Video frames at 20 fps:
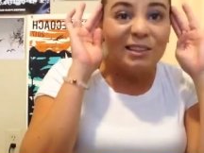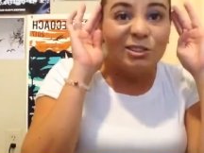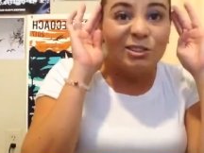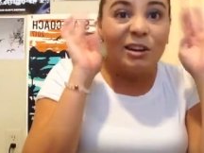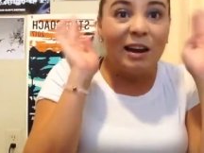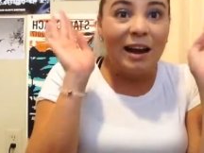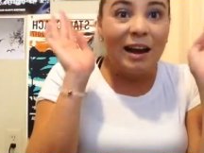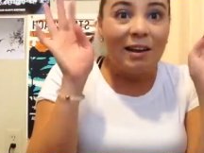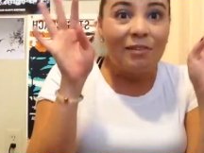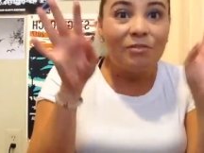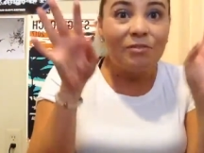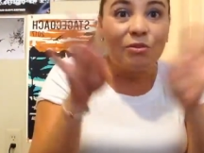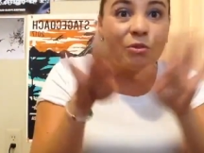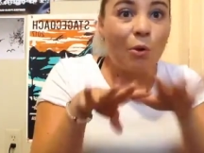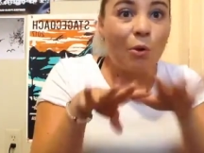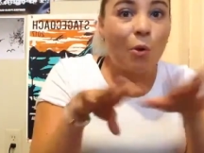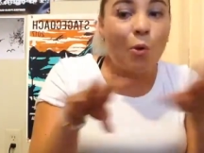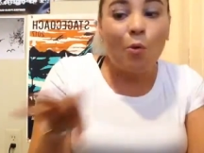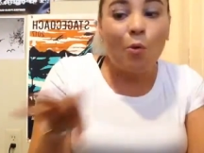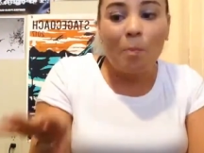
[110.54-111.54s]
should have
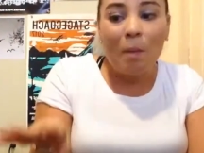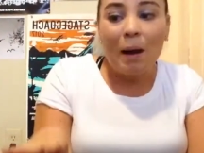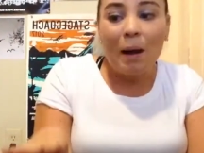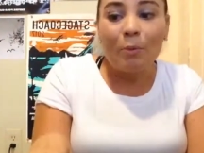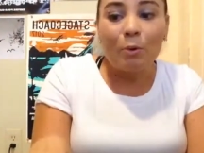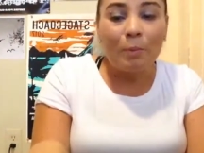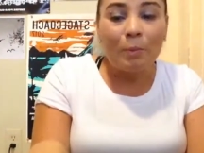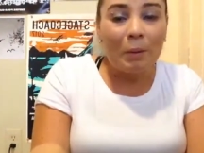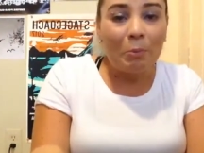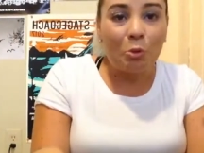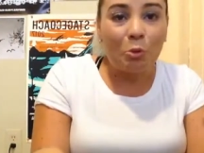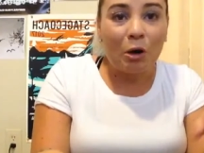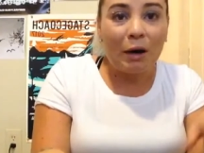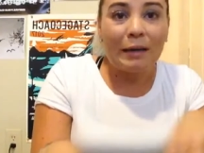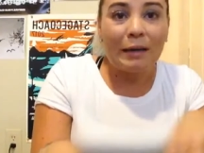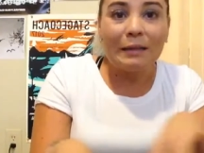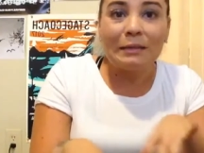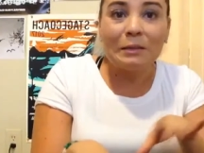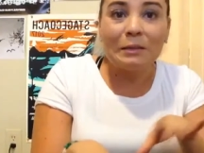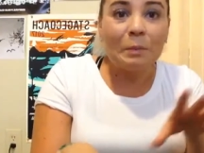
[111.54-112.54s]
the whole Bible
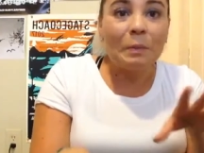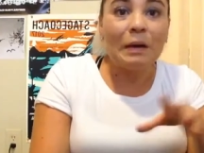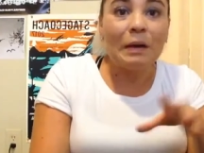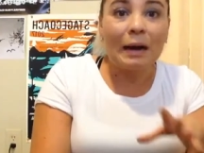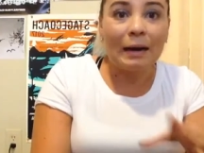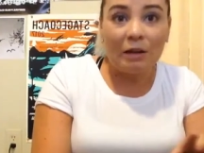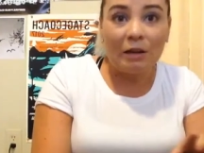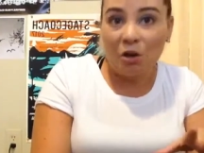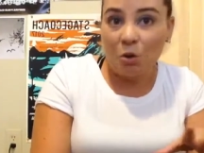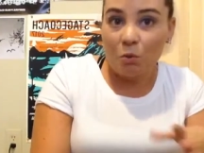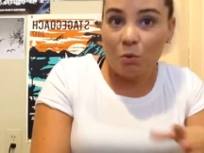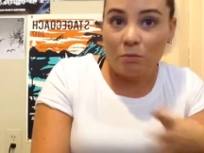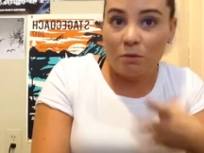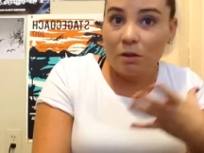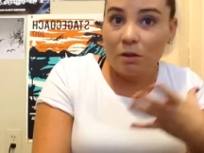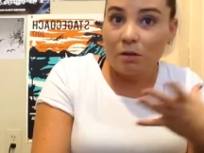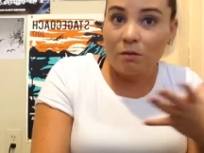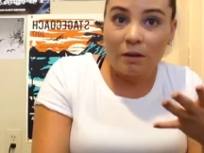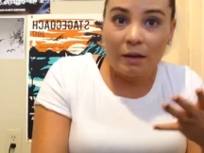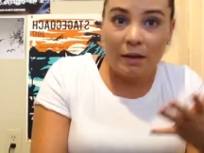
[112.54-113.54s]
memorized, but I
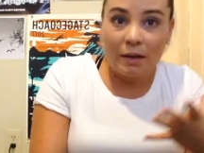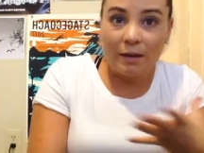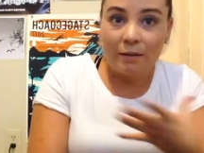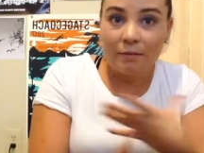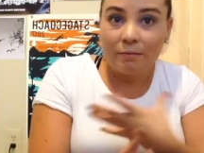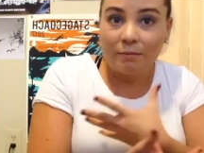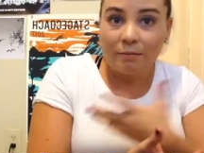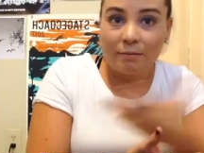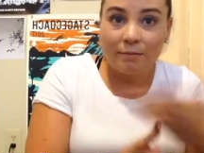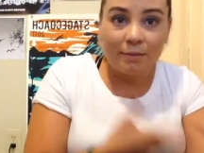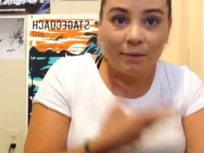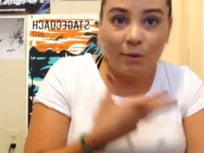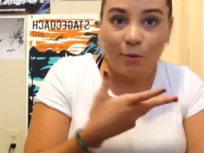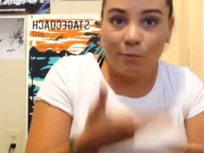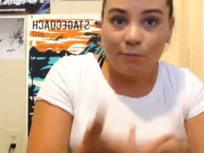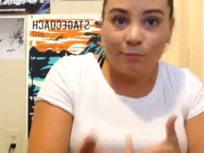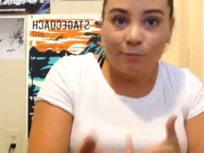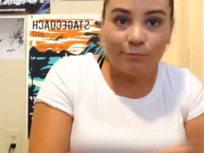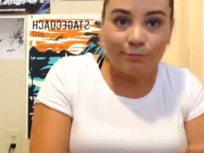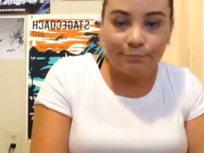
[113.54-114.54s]
don't, okay?
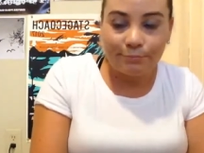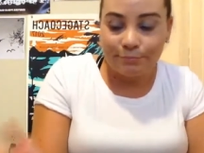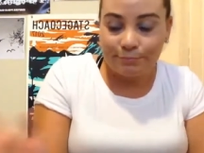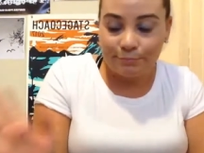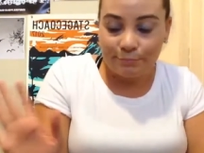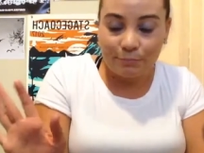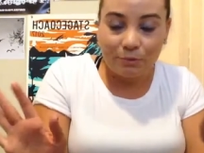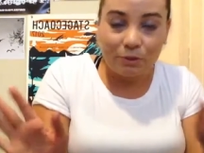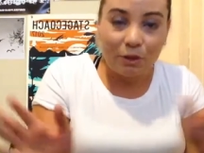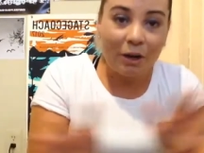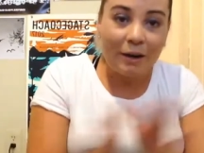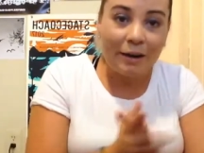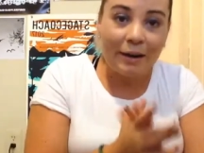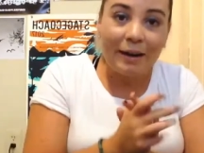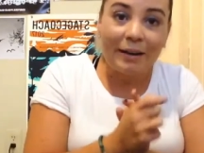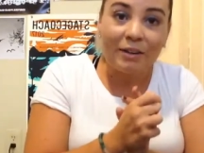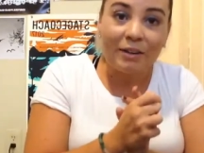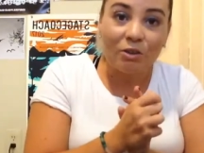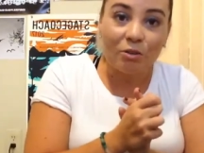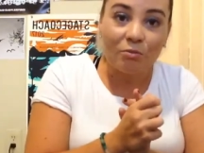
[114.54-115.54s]
No, sorry,
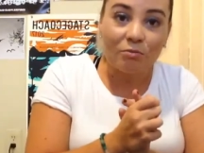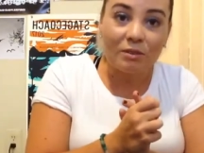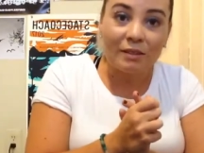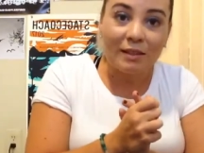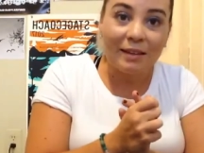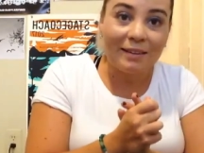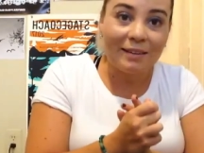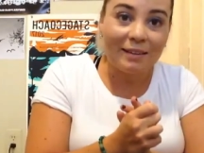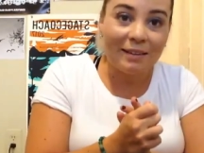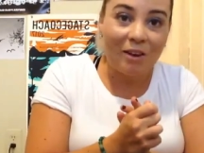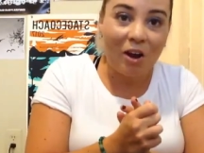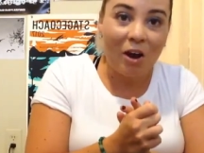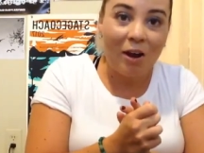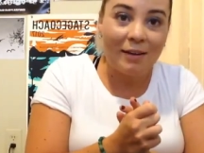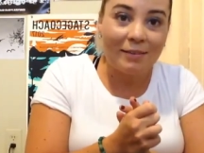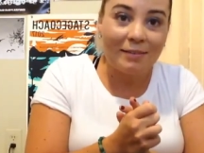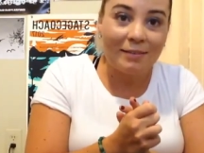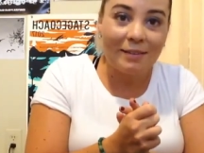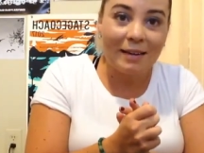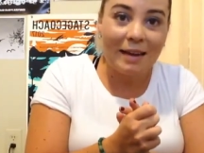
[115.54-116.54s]
I don't. I
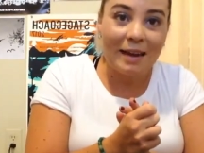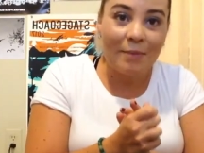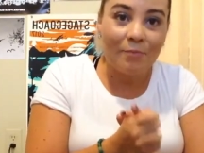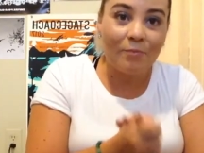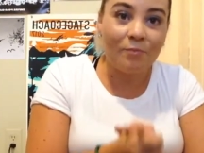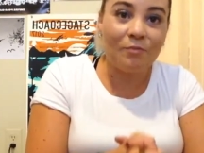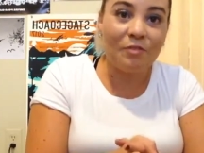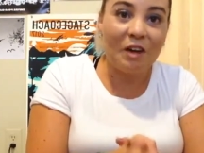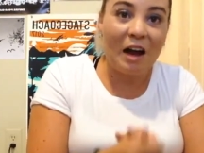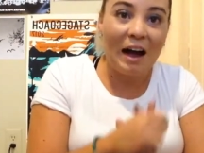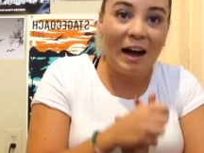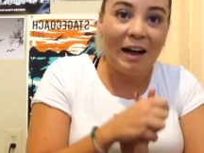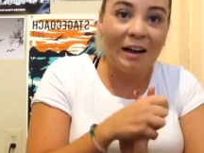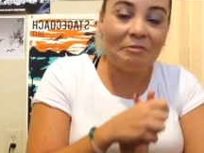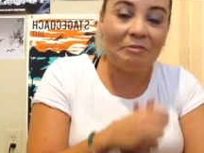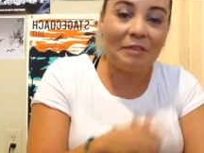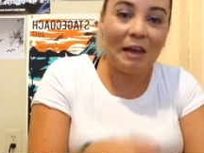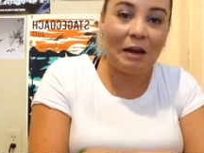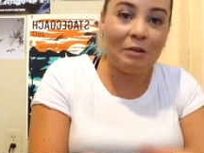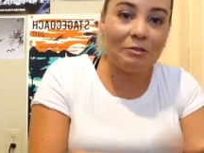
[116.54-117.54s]
cannot name
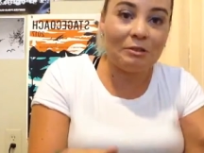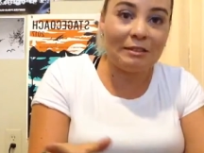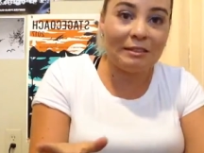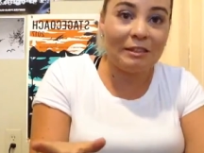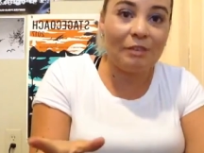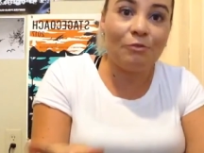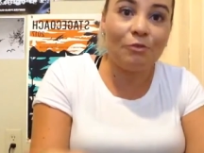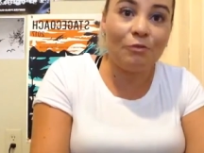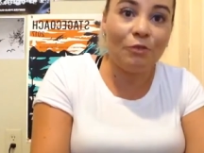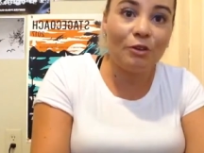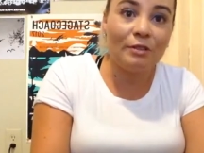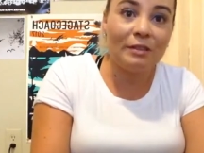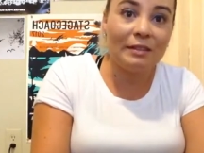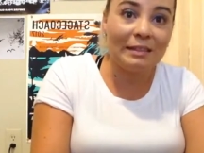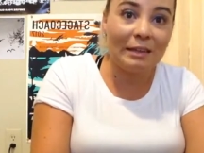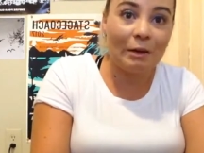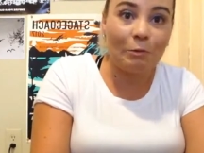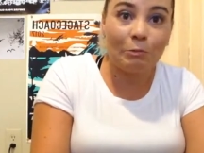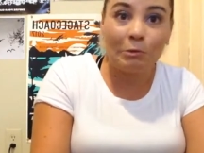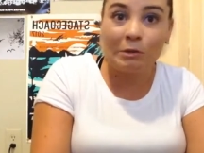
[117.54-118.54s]
5,000 different
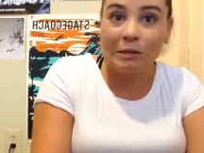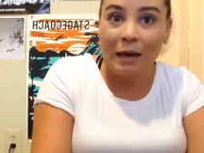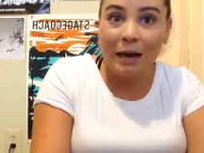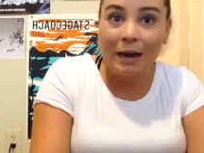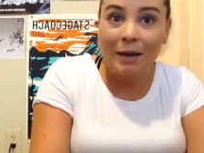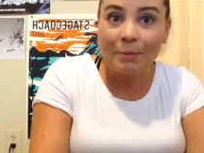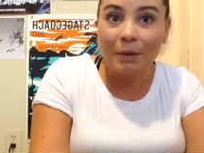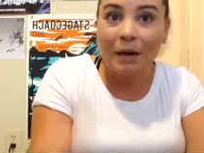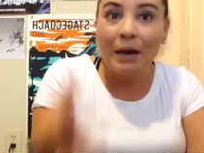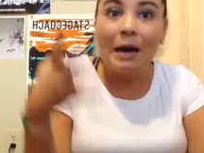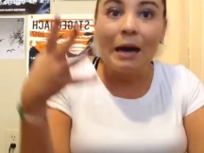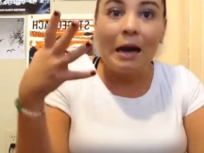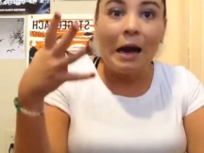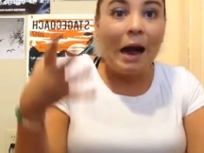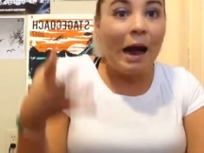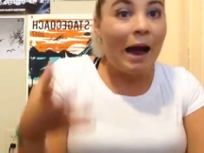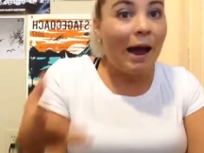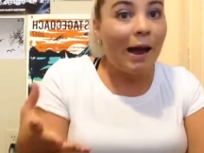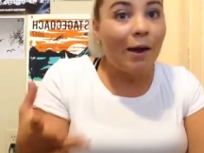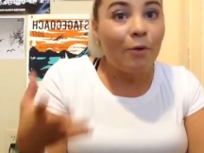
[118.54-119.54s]
verses at one time.
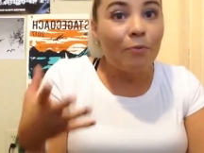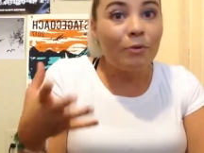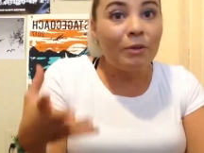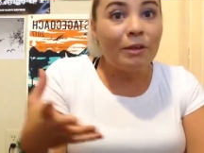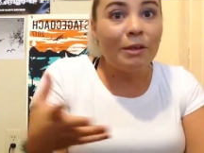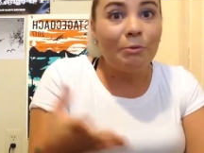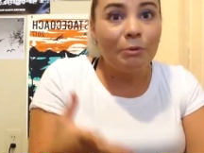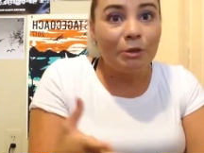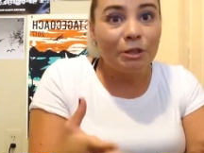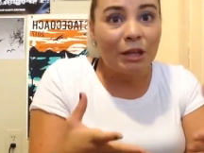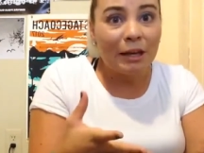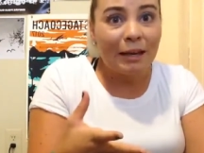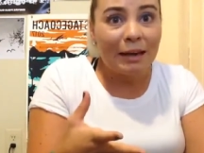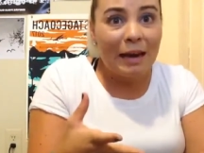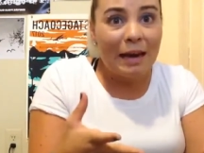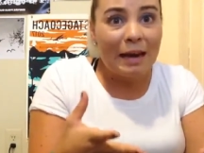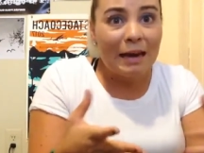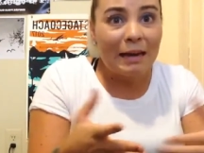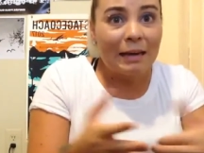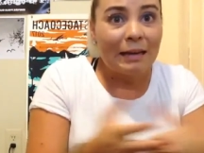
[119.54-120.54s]
I really wish I
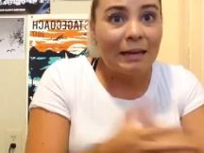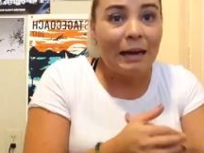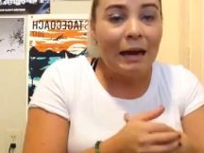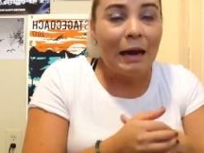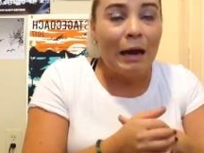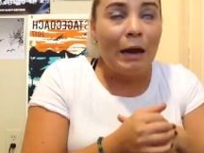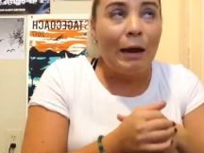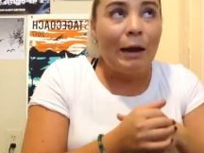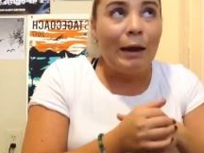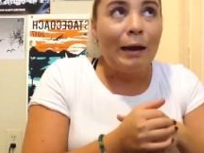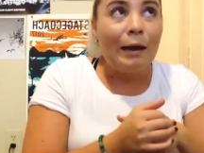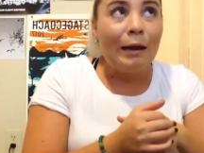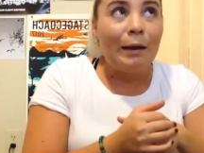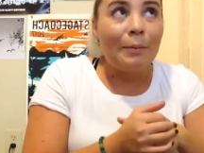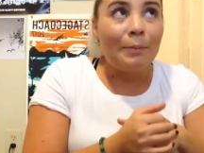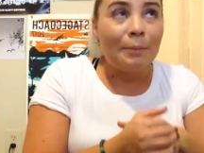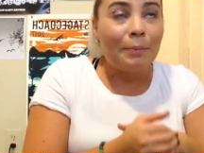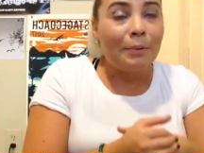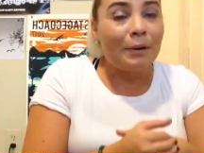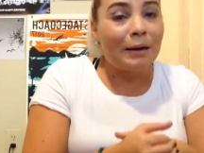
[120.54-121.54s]
can,
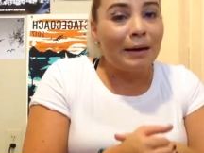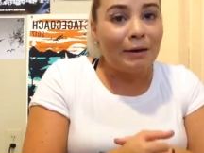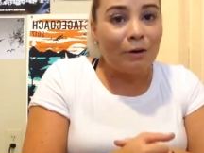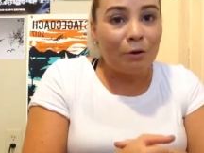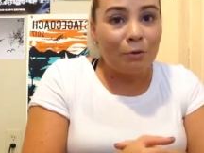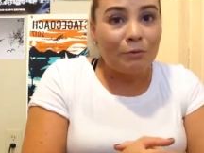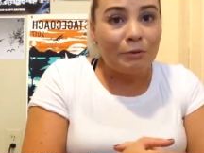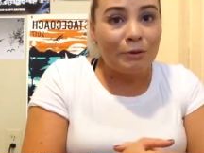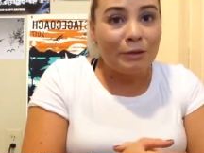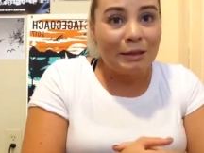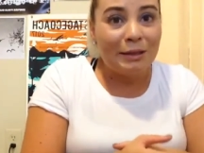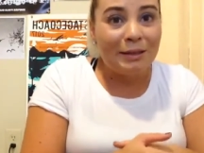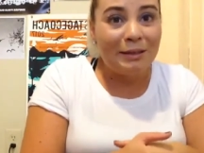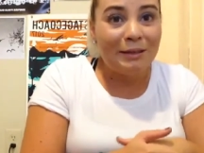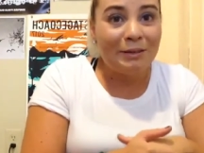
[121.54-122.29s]
but I don't